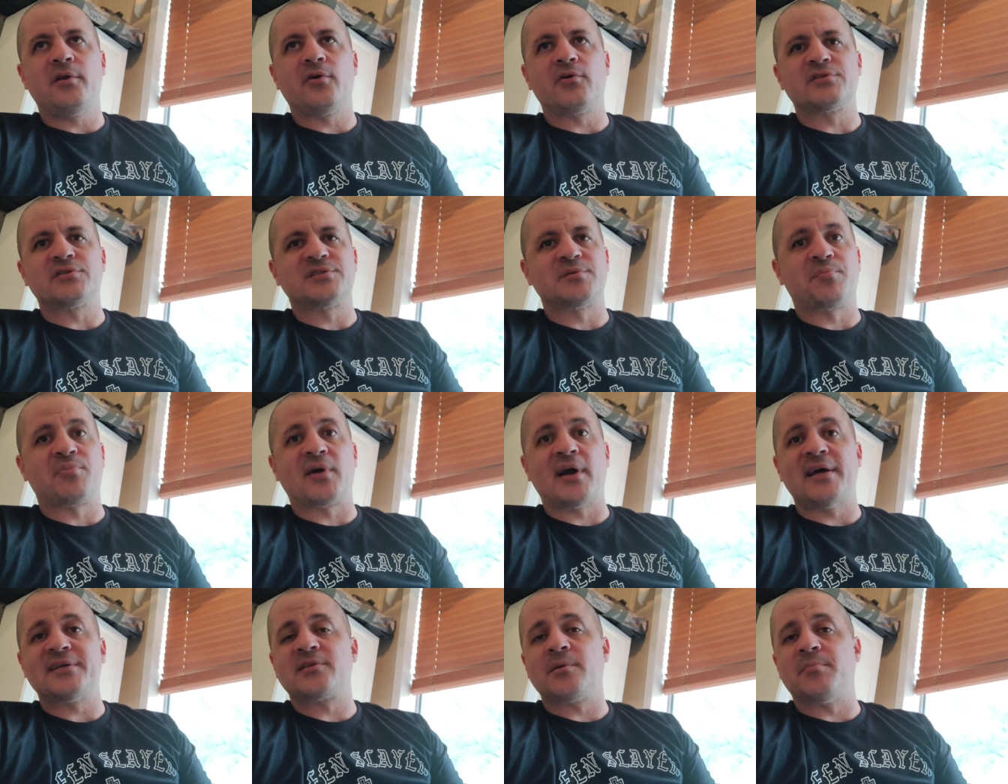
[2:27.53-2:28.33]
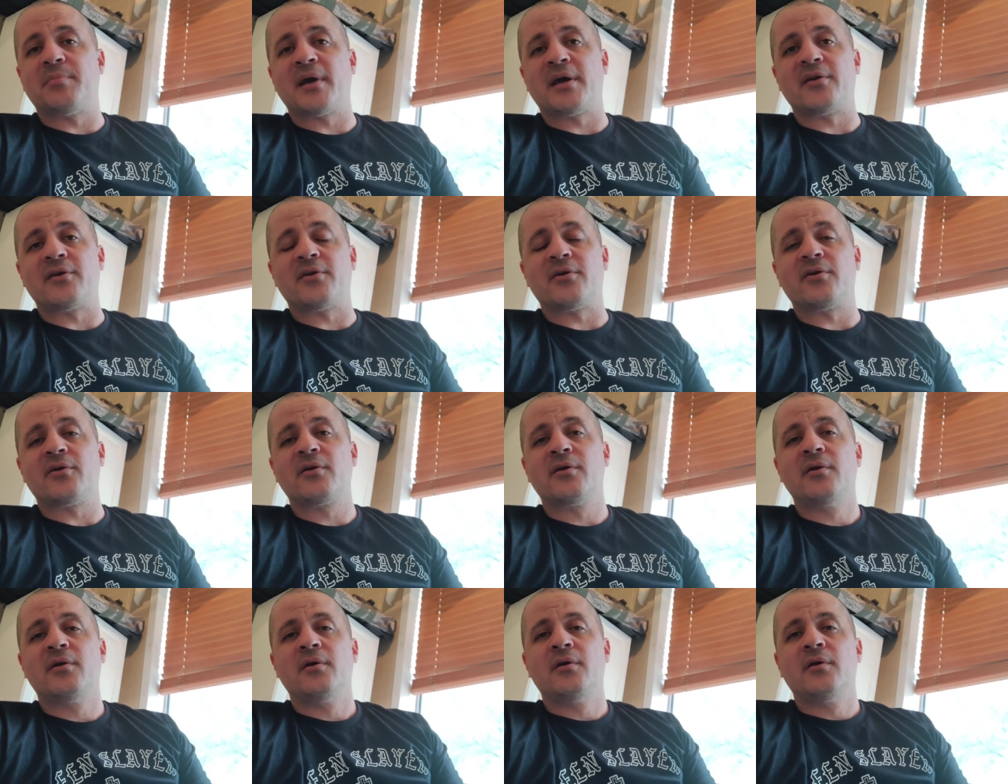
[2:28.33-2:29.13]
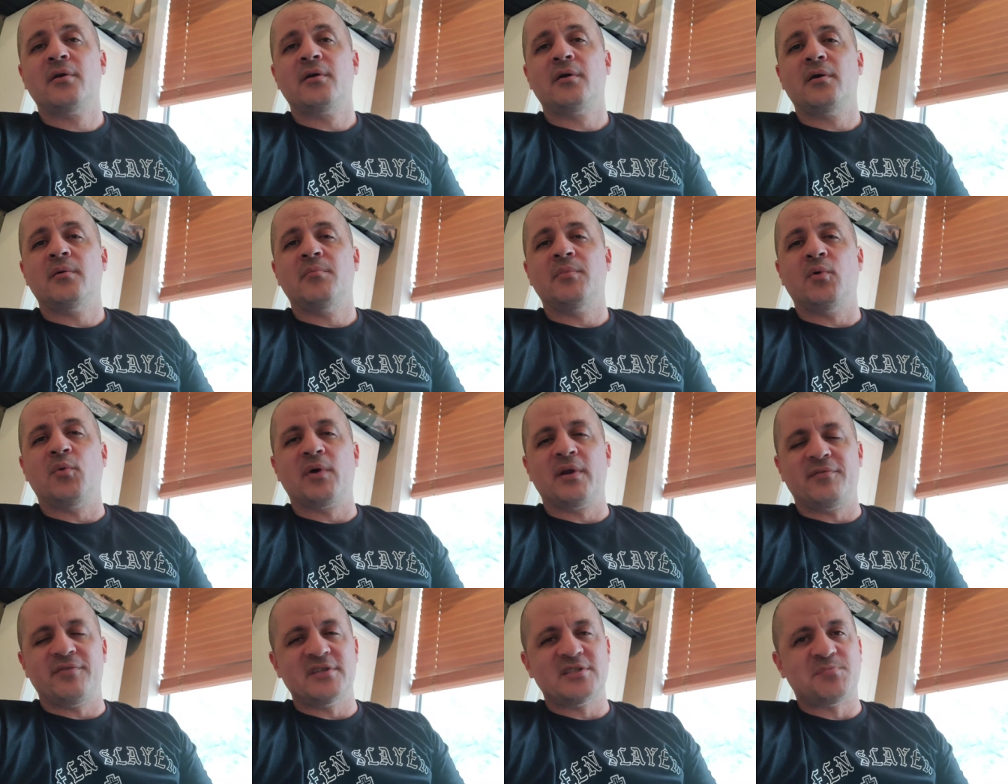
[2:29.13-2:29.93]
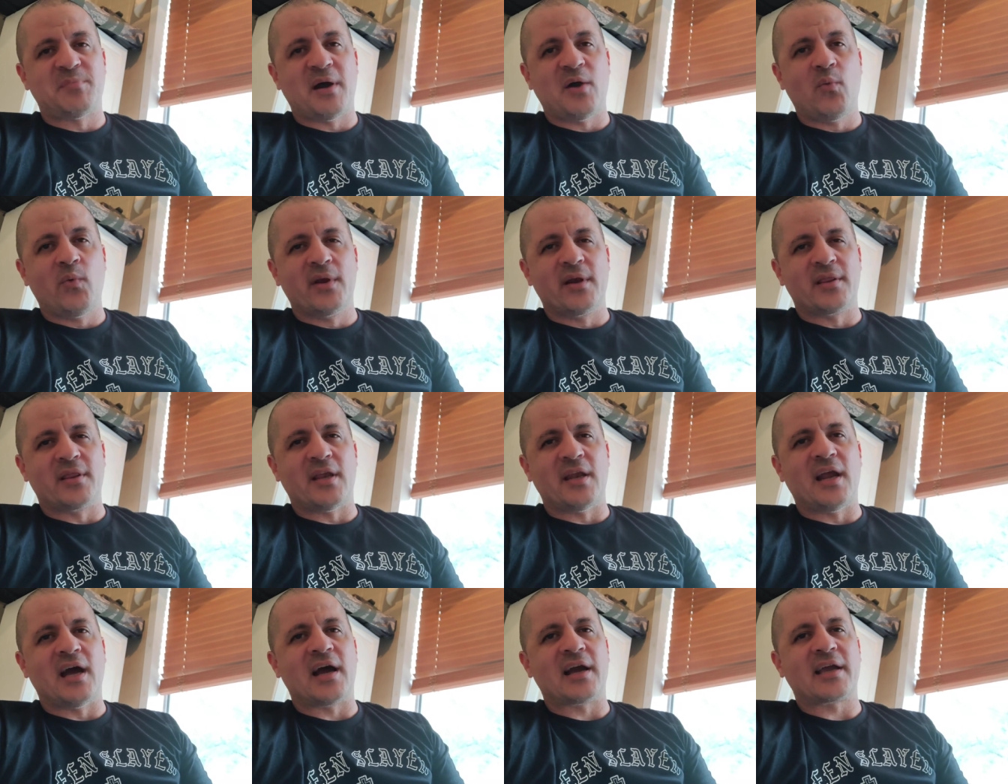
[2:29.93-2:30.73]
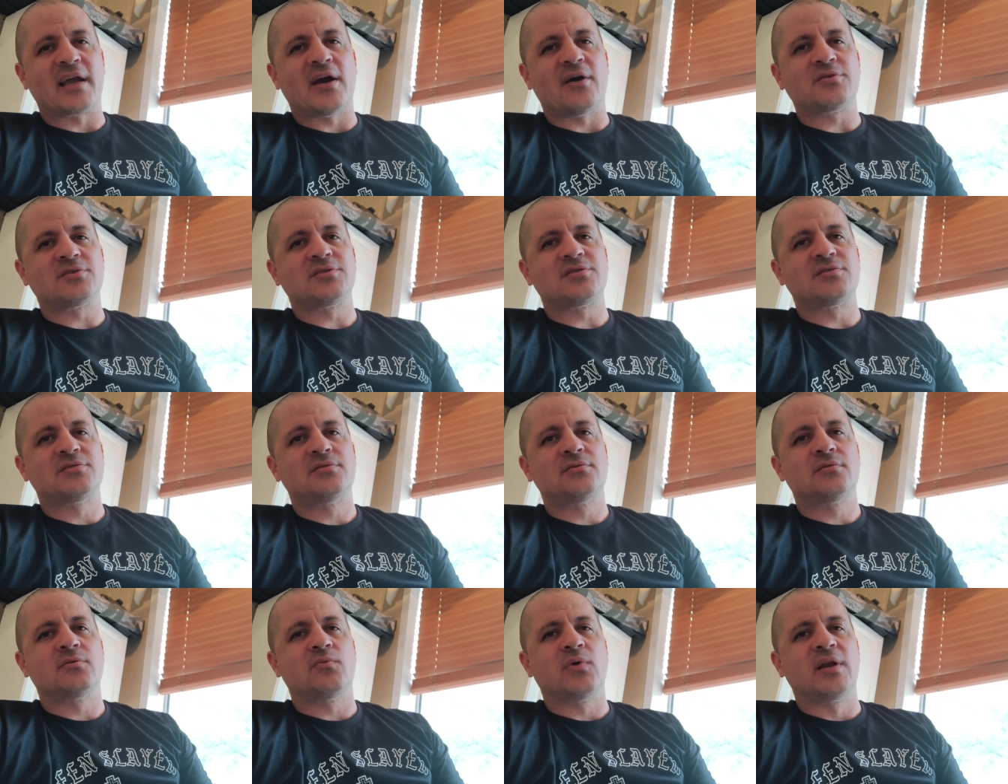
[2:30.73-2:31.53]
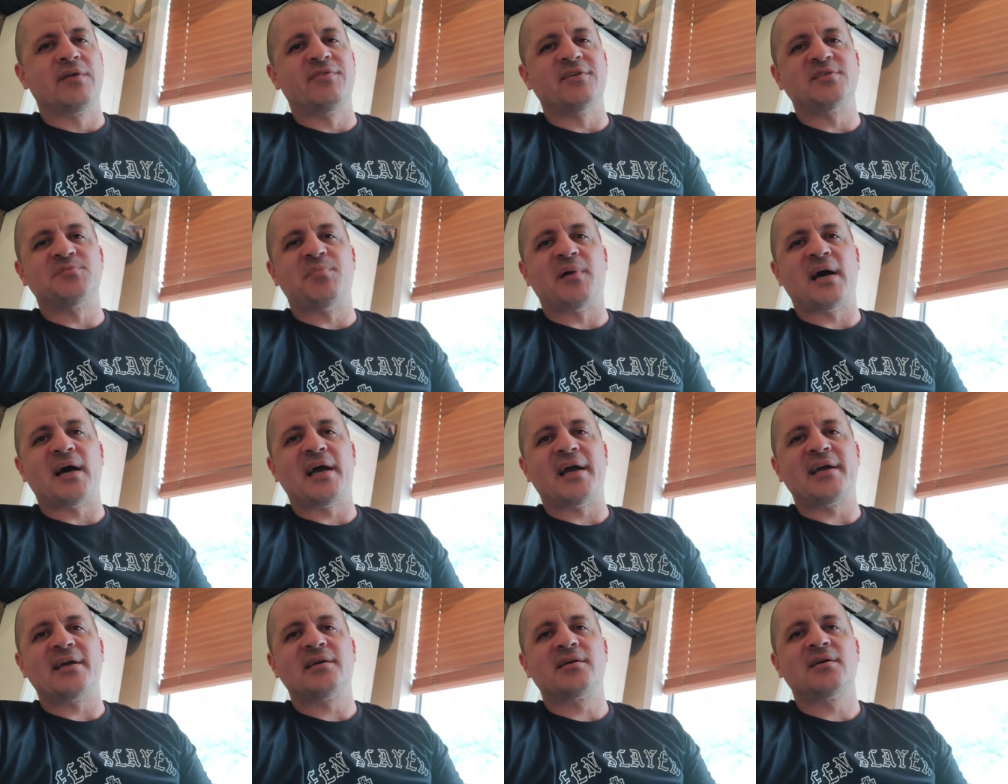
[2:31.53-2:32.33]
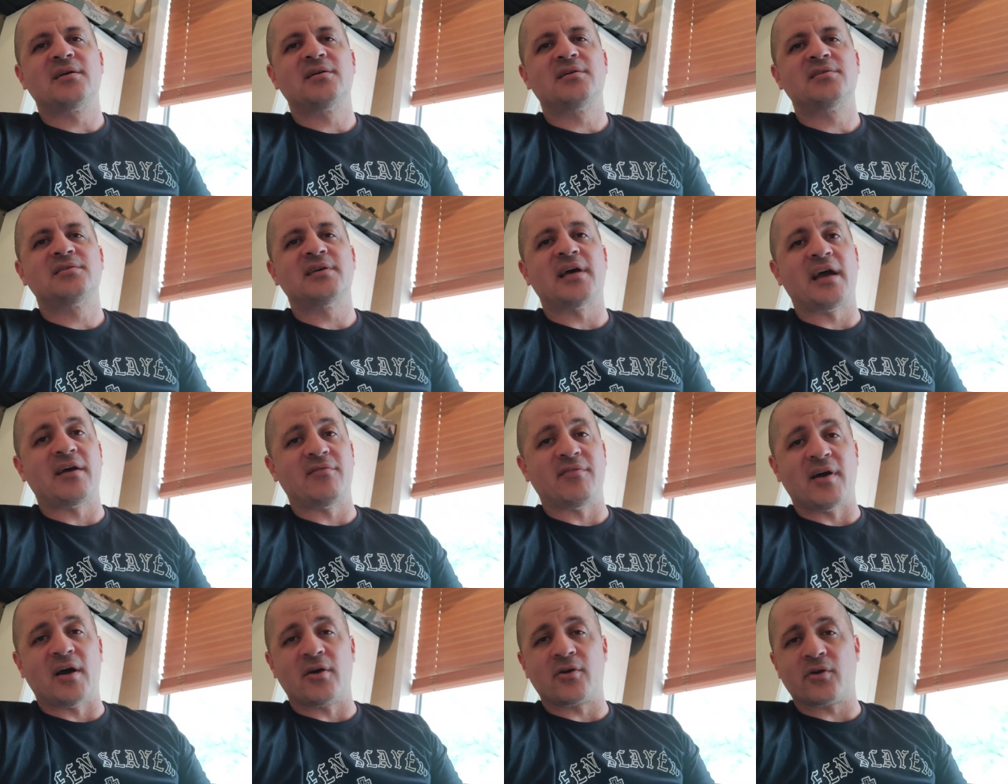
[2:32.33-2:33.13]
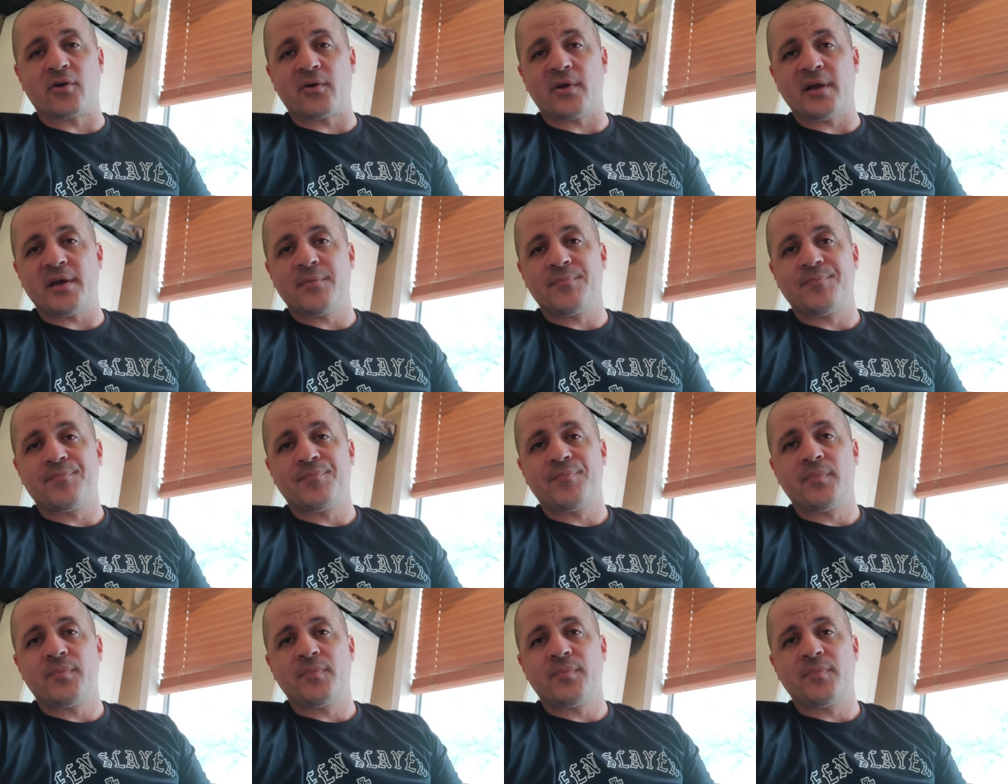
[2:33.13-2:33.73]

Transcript: you know, a surprise competitor. But what if it's by one of the knockouts? What if it's by Taya Valkyrie?